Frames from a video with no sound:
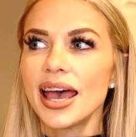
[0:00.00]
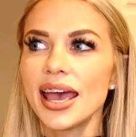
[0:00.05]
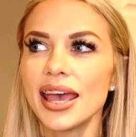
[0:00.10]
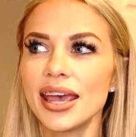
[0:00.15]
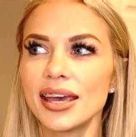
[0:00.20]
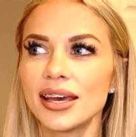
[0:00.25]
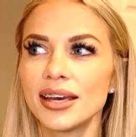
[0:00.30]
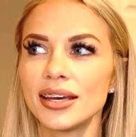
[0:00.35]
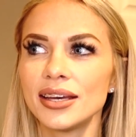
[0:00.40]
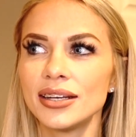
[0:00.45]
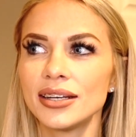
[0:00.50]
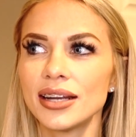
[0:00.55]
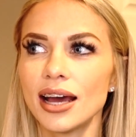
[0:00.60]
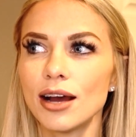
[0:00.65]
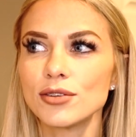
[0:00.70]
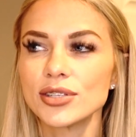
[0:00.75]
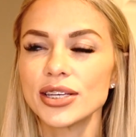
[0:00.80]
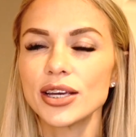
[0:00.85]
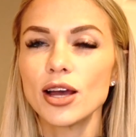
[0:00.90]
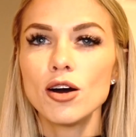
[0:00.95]
And I
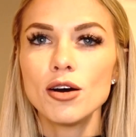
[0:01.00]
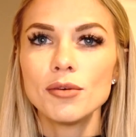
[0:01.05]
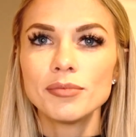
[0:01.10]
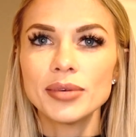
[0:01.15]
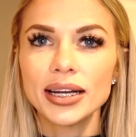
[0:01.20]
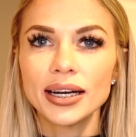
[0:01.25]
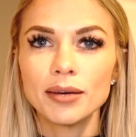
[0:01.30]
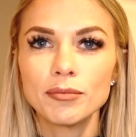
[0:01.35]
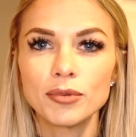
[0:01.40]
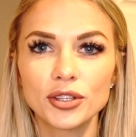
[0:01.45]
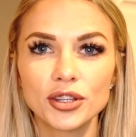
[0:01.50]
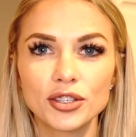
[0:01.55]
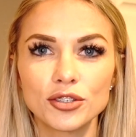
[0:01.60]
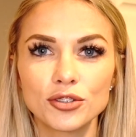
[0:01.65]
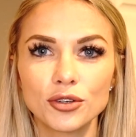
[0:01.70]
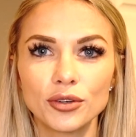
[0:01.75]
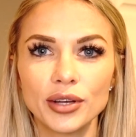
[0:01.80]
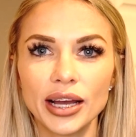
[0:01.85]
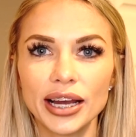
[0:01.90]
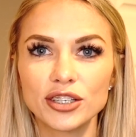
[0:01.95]
was like, oh, I'm not on birth
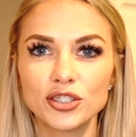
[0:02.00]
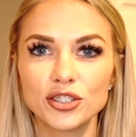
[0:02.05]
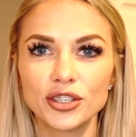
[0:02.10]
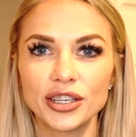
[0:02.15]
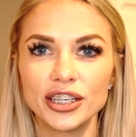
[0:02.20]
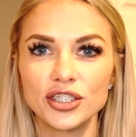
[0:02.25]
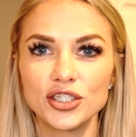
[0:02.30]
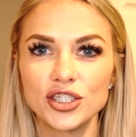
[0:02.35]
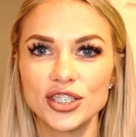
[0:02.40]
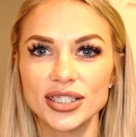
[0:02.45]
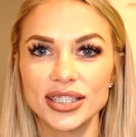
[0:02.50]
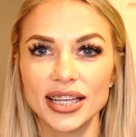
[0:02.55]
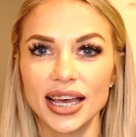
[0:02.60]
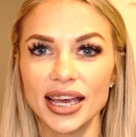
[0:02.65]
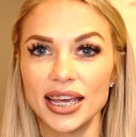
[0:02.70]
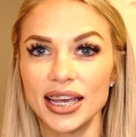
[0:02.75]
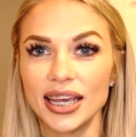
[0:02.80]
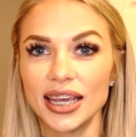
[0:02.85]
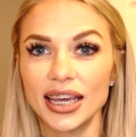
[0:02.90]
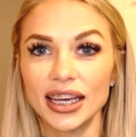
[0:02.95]
control actually. And she's
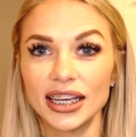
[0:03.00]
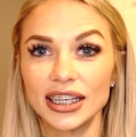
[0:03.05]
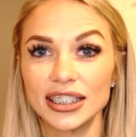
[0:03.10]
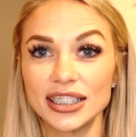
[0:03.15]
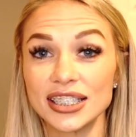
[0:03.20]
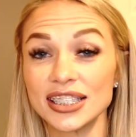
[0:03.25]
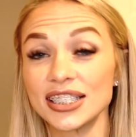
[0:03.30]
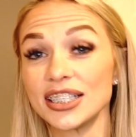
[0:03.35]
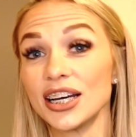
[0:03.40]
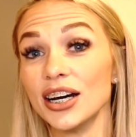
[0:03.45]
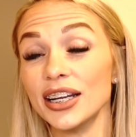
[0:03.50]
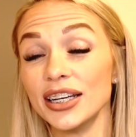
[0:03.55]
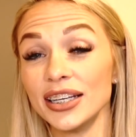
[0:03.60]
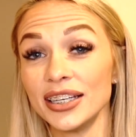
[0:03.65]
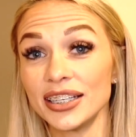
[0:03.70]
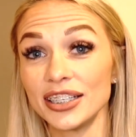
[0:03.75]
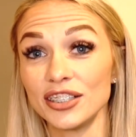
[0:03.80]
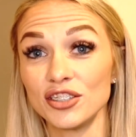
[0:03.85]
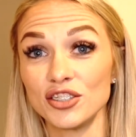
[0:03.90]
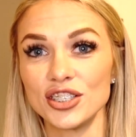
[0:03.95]
like
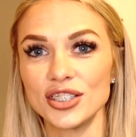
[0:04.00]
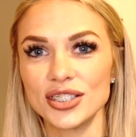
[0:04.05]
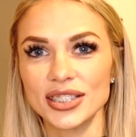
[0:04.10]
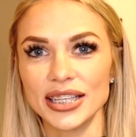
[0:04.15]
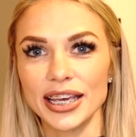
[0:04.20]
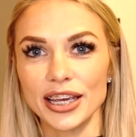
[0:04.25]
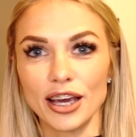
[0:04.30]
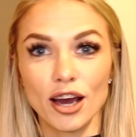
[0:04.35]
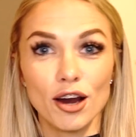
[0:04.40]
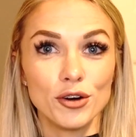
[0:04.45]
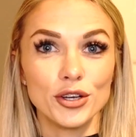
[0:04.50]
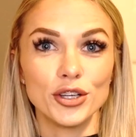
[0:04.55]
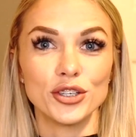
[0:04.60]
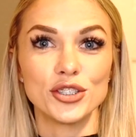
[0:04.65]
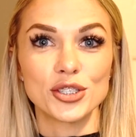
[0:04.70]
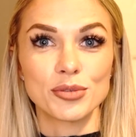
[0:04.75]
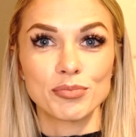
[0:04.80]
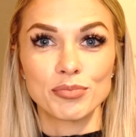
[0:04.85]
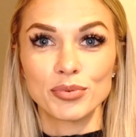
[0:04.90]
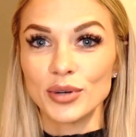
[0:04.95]
stunned, and she's like, oh, you're
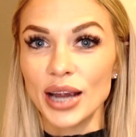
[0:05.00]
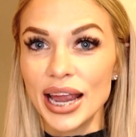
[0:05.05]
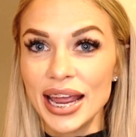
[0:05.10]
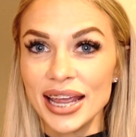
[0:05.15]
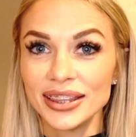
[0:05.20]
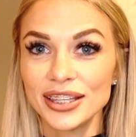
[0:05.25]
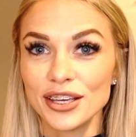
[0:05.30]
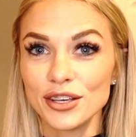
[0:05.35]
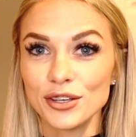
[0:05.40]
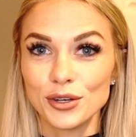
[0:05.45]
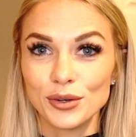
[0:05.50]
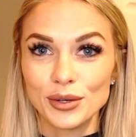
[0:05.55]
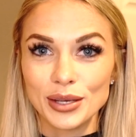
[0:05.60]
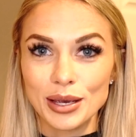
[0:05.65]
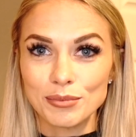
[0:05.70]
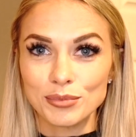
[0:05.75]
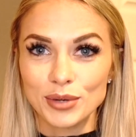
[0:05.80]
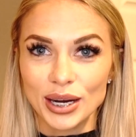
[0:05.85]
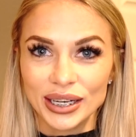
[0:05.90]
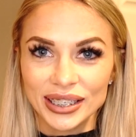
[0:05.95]
just praying that you don't
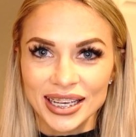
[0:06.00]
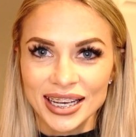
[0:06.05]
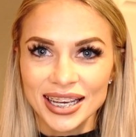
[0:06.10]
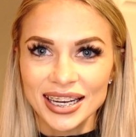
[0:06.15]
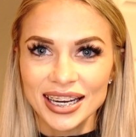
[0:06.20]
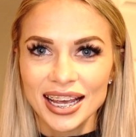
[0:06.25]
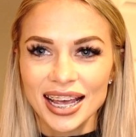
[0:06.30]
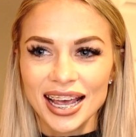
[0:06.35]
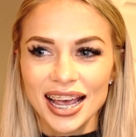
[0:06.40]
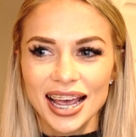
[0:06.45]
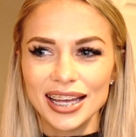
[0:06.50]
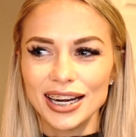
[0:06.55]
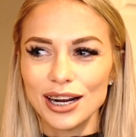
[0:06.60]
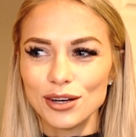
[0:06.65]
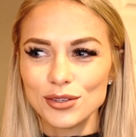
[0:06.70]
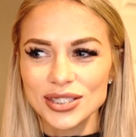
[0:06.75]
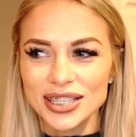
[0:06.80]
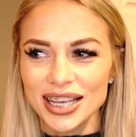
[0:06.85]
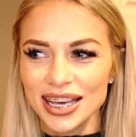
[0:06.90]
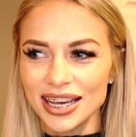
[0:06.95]
get pregnant? And I
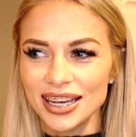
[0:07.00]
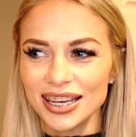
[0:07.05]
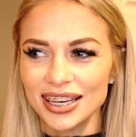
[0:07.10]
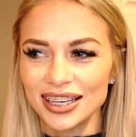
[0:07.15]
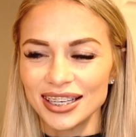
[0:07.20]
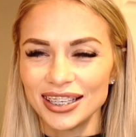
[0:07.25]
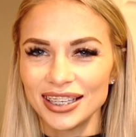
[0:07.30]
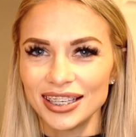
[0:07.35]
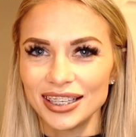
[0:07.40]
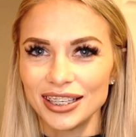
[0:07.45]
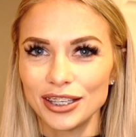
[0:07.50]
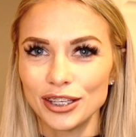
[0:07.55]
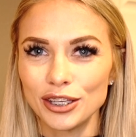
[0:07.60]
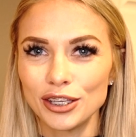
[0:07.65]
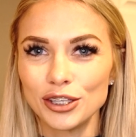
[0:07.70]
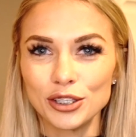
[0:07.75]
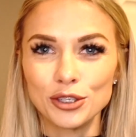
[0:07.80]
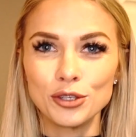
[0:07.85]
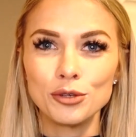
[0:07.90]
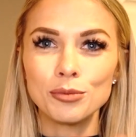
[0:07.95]
was like,
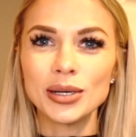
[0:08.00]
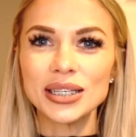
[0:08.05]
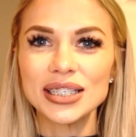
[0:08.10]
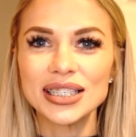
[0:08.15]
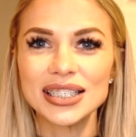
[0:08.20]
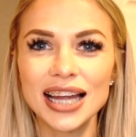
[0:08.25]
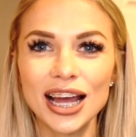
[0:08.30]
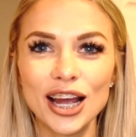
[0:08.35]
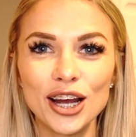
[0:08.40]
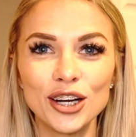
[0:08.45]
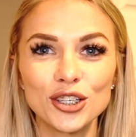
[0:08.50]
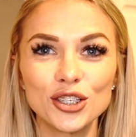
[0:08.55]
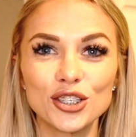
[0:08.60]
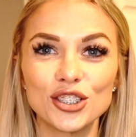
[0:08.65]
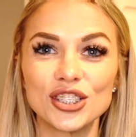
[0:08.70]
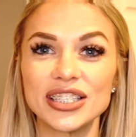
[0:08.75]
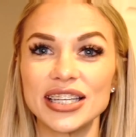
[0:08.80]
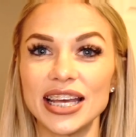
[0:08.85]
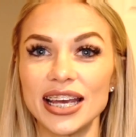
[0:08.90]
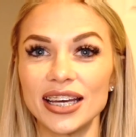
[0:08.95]
you must not
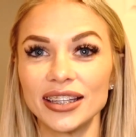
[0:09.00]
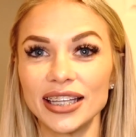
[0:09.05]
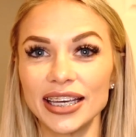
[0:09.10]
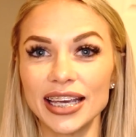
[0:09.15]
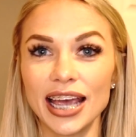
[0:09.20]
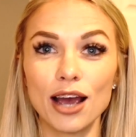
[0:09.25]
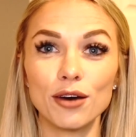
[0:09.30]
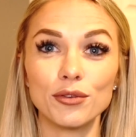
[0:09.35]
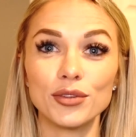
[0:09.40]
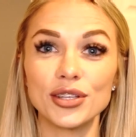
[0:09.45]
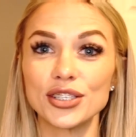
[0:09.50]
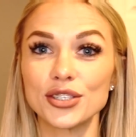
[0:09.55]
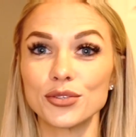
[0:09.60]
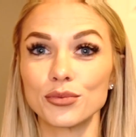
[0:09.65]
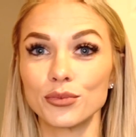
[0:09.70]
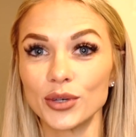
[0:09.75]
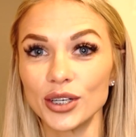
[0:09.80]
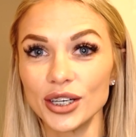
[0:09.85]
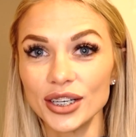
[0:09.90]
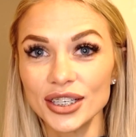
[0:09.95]
understand like how this
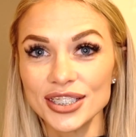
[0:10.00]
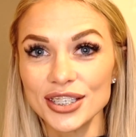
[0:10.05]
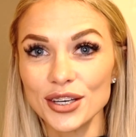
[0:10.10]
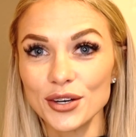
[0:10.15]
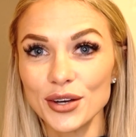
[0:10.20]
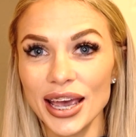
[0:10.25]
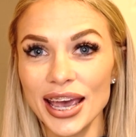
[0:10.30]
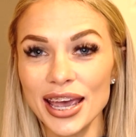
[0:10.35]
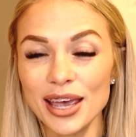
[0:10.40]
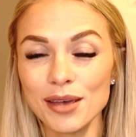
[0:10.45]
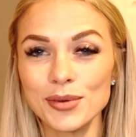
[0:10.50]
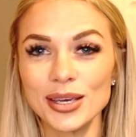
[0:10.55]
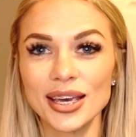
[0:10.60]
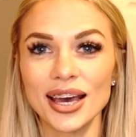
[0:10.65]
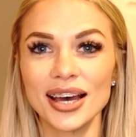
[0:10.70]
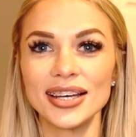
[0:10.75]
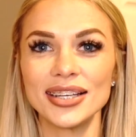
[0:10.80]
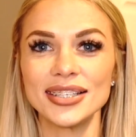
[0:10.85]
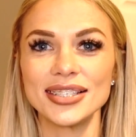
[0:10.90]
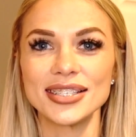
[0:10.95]
works, okay?
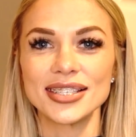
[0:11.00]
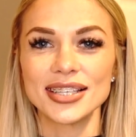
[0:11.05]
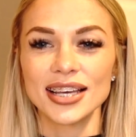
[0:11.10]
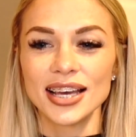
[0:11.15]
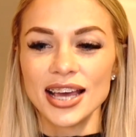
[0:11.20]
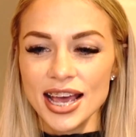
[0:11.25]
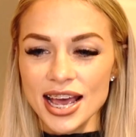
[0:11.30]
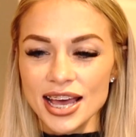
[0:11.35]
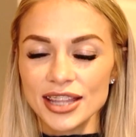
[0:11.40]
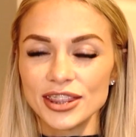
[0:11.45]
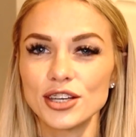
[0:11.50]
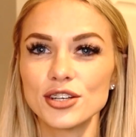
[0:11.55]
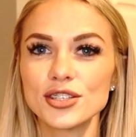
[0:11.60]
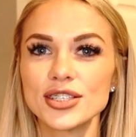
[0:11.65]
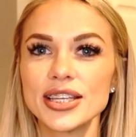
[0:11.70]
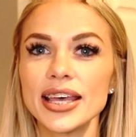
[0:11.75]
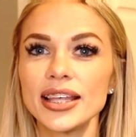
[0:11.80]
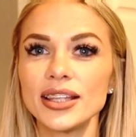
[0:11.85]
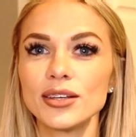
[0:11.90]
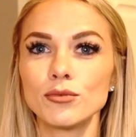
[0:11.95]
Because
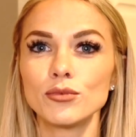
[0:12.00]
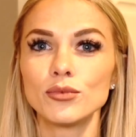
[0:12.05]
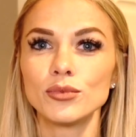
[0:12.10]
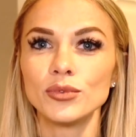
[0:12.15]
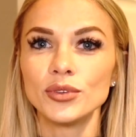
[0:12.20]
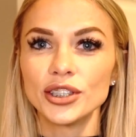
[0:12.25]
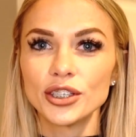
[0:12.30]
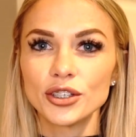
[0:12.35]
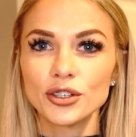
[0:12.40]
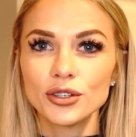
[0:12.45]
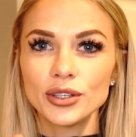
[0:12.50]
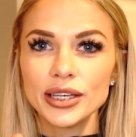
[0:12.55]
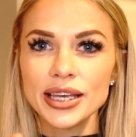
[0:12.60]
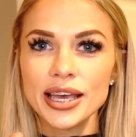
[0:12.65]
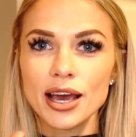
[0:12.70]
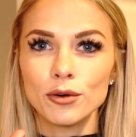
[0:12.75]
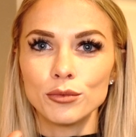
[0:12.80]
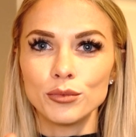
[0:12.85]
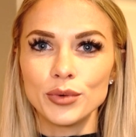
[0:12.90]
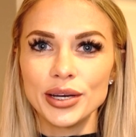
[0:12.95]
there's literally
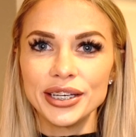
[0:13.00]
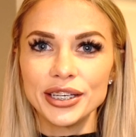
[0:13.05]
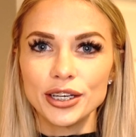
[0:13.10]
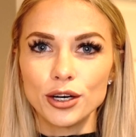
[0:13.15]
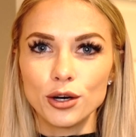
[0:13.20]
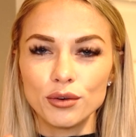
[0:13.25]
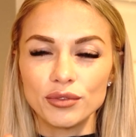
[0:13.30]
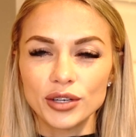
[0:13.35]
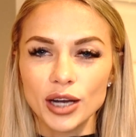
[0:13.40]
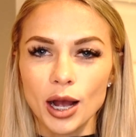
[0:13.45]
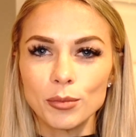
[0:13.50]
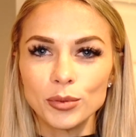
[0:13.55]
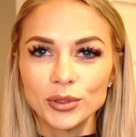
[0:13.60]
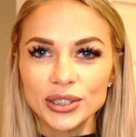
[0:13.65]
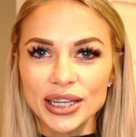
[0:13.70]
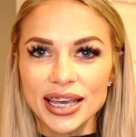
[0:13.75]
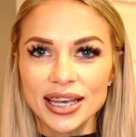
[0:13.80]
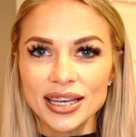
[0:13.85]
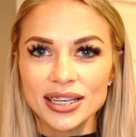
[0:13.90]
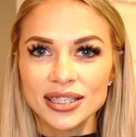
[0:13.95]
a window of a couple
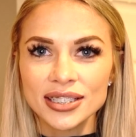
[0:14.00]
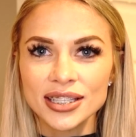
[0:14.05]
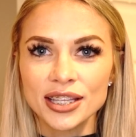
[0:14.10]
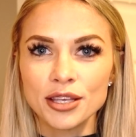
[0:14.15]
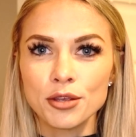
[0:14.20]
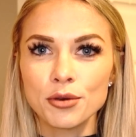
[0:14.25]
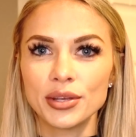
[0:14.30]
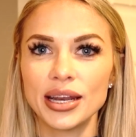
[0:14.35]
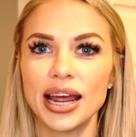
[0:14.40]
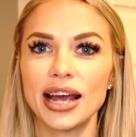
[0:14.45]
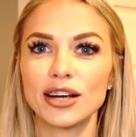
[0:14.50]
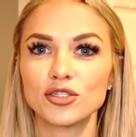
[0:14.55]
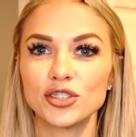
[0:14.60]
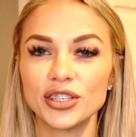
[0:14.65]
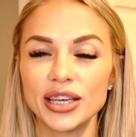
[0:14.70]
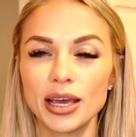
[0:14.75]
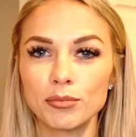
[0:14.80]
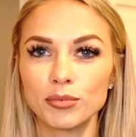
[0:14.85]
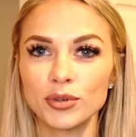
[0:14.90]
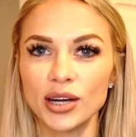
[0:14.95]
days that you can actually
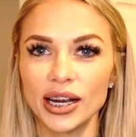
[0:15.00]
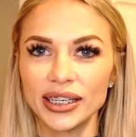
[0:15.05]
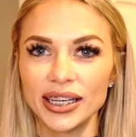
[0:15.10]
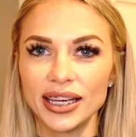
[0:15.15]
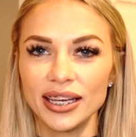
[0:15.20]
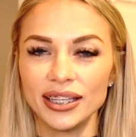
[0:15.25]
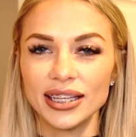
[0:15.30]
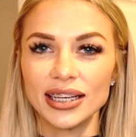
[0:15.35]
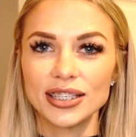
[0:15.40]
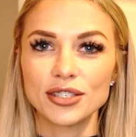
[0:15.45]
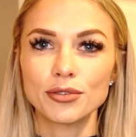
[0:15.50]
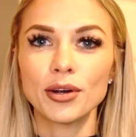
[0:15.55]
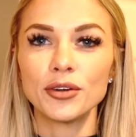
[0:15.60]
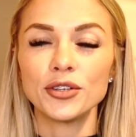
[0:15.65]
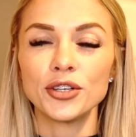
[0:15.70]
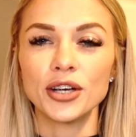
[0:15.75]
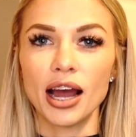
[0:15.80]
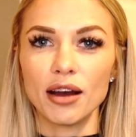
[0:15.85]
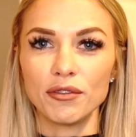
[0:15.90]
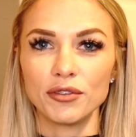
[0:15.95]
get pregnant, and that's around
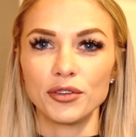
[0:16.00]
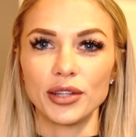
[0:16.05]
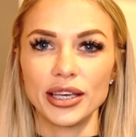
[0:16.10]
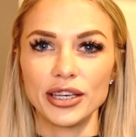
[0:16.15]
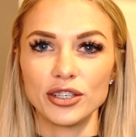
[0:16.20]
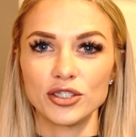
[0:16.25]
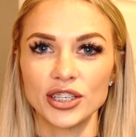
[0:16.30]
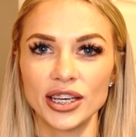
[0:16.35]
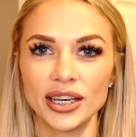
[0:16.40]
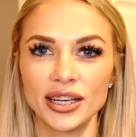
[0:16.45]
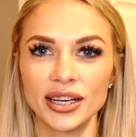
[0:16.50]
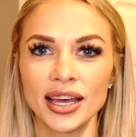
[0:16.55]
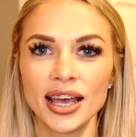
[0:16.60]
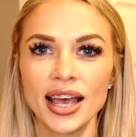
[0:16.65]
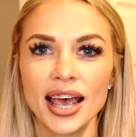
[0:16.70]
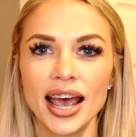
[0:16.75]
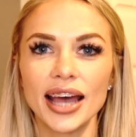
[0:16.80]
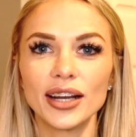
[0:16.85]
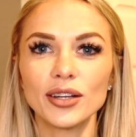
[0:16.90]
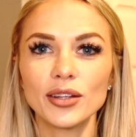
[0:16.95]
your ovulation.
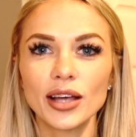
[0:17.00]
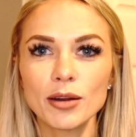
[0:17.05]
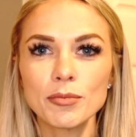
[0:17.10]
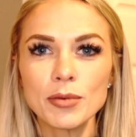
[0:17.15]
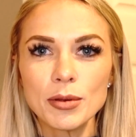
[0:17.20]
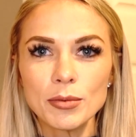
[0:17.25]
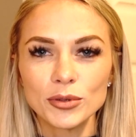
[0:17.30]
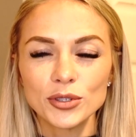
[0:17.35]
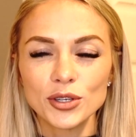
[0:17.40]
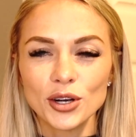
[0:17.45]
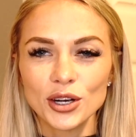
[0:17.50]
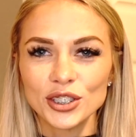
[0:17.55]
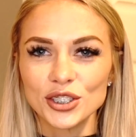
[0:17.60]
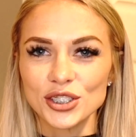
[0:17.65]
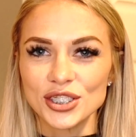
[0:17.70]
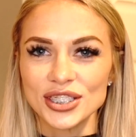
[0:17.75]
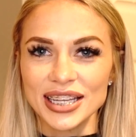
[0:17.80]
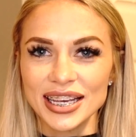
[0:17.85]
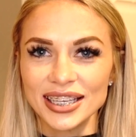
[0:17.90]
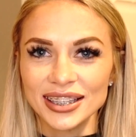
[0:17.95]
And a lot of people don't
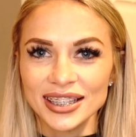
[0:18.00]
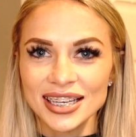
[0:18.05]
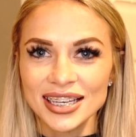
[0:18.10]
understand